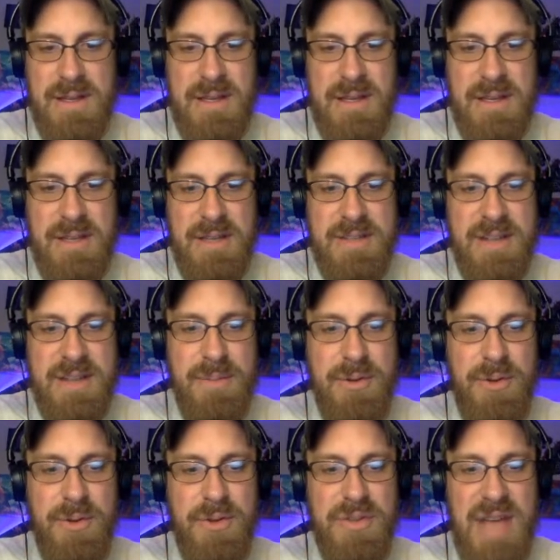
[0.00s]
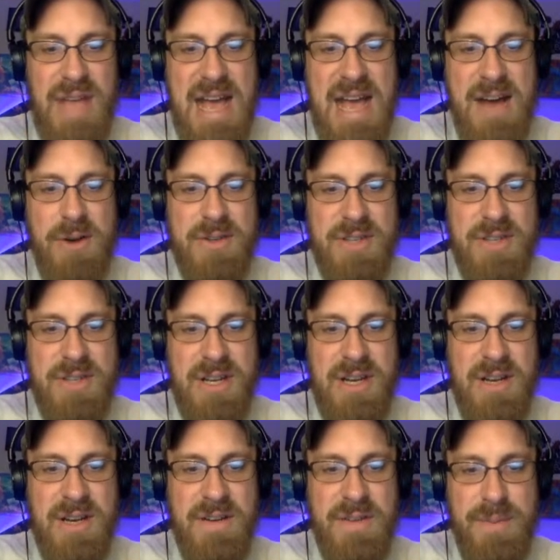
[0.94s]
He stumbles out
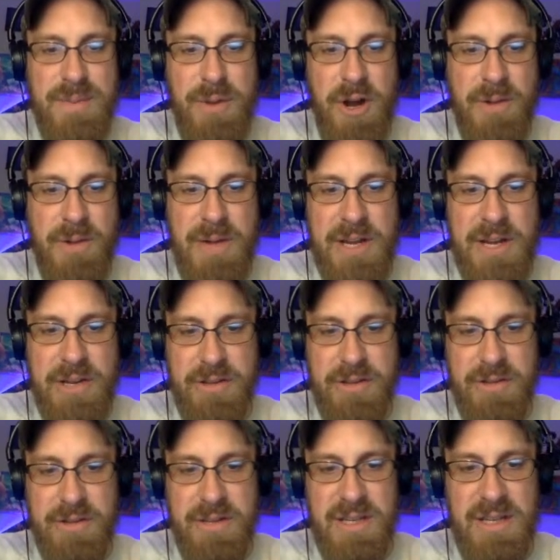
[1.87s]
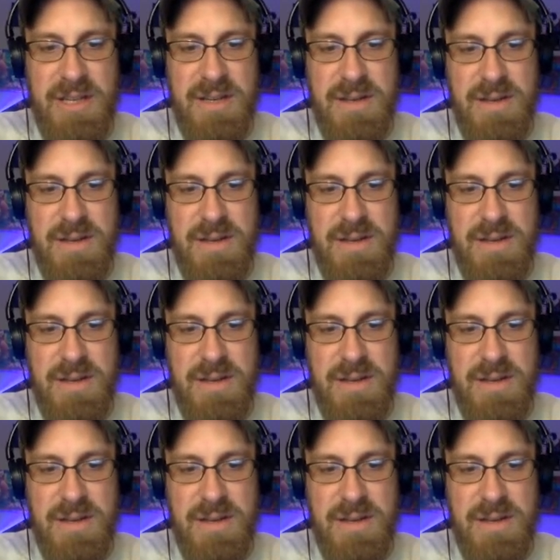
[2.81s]
of the bar regularly,